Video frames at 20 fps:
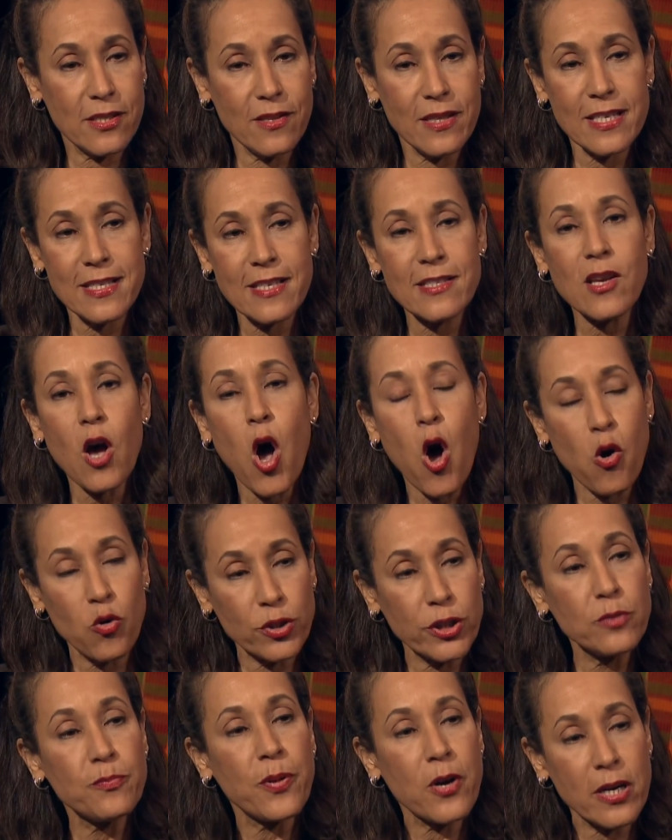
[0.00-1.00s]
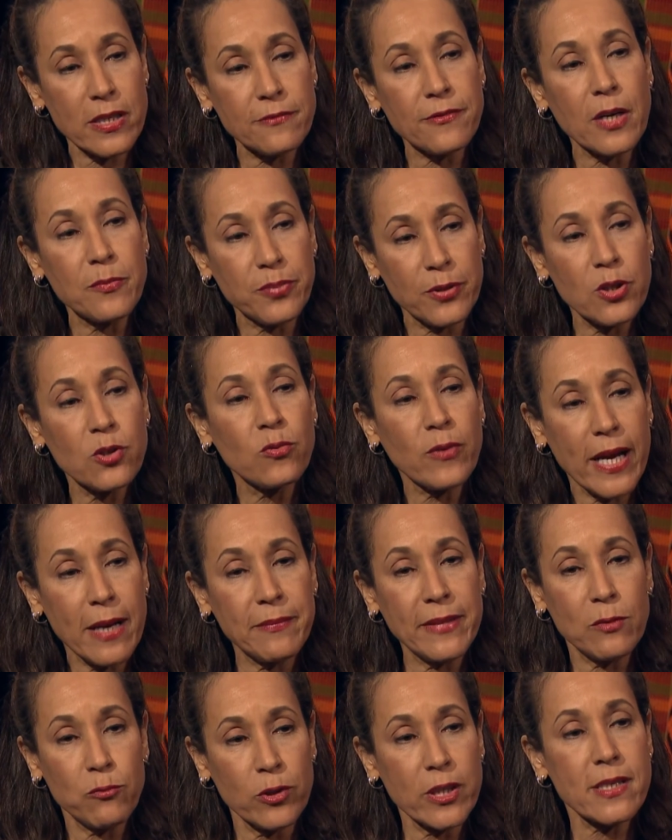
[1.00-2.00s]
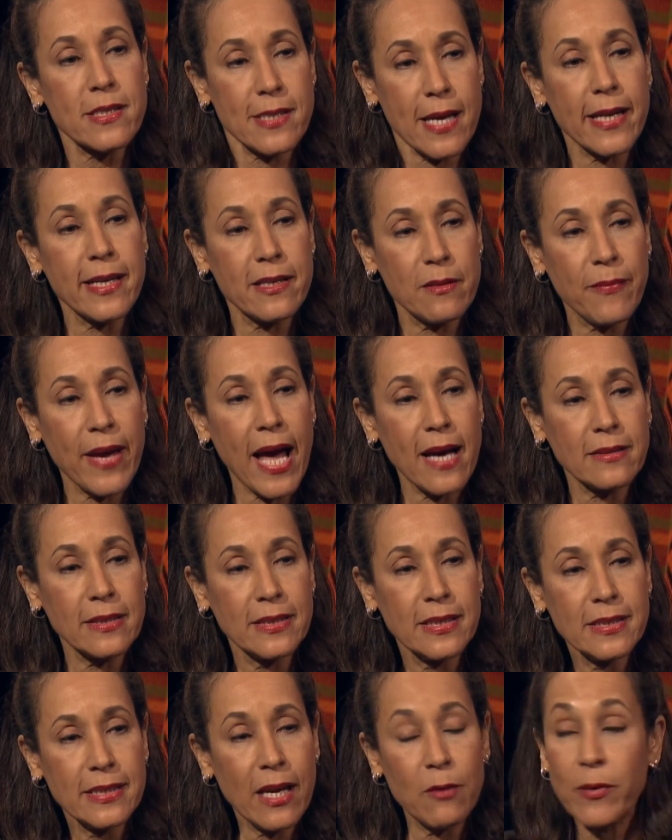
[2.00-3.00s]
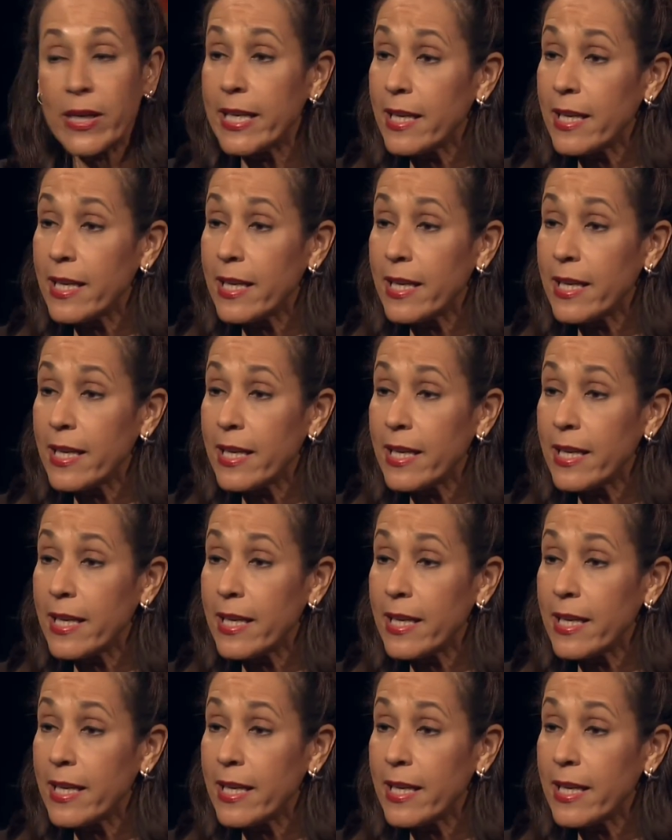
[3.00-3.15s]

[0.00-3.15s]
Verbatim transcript: So this is a whole new part of our program that we're excited about and we